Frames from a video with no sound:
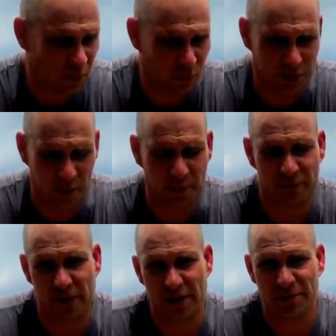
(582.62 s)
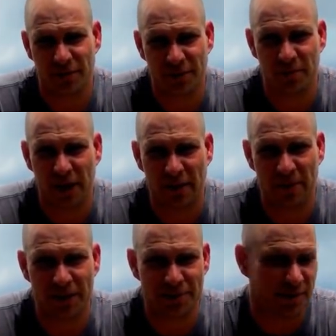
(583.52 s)
when you're a professional and you buy a
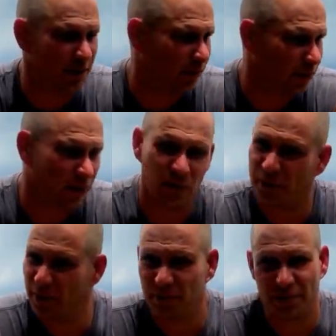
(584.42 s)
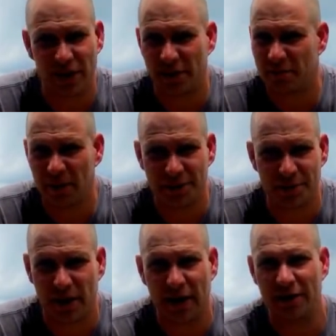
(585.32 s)
buncher, you don't take your
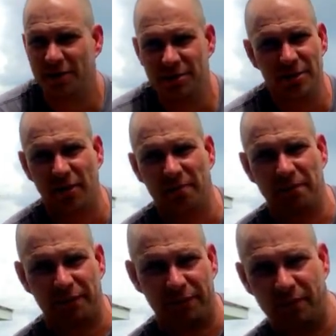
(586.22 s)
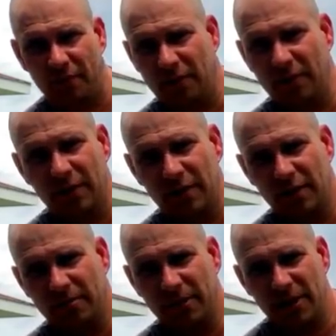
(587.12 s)
buncher out and just start,
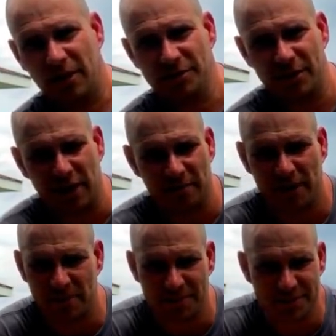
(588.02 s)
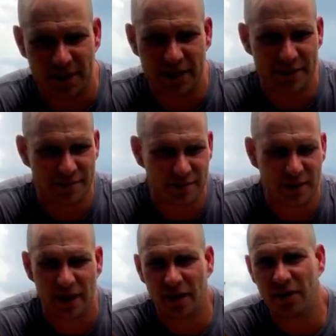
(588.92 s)
because you got to make mistakes and you
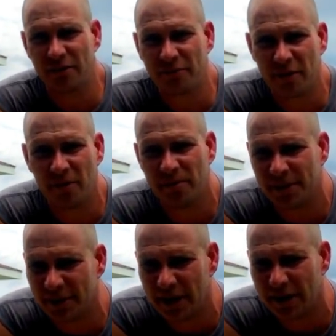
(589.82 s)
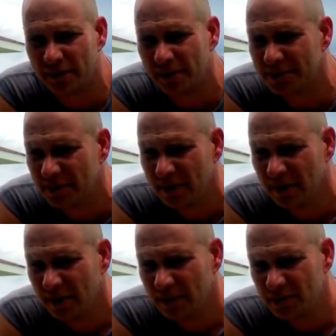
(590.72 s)
got to learn from them and you got to do this.
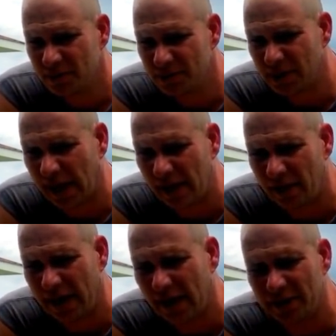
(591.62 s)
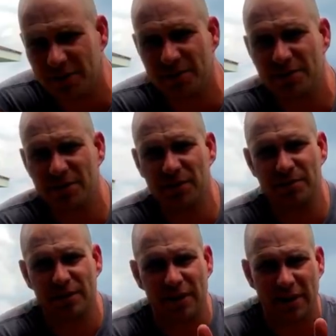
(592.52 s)
So you scatter it out, you just
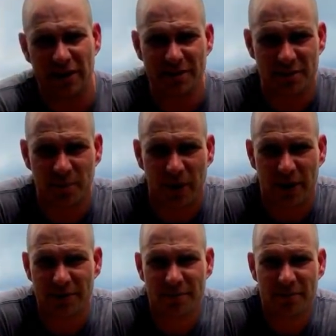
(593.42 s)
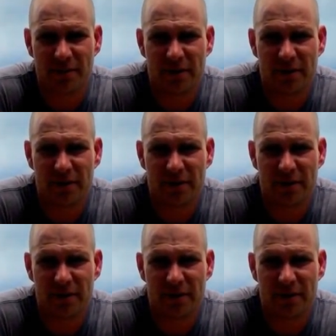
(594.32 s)
use it in the easy spots